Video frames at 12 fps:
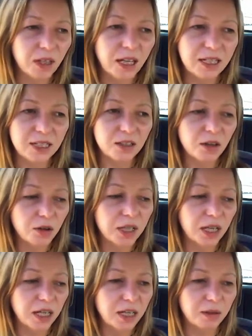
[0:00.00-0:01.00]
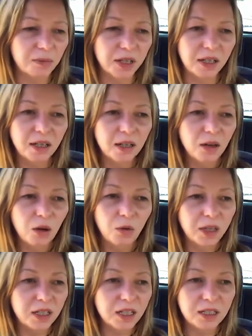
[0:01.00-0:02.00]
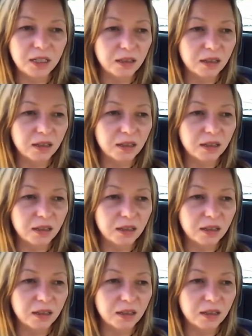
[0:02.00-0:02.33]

It's so key. But we just,